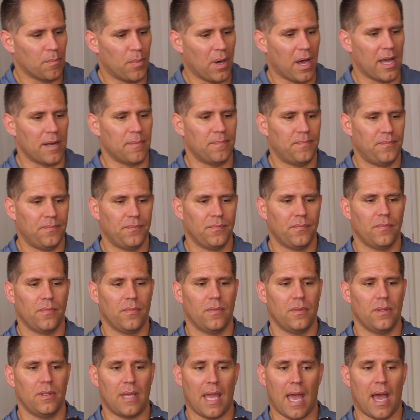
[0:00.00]
but
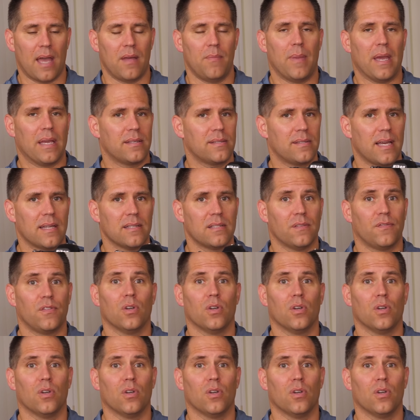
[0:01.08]
yeah, it makes sense.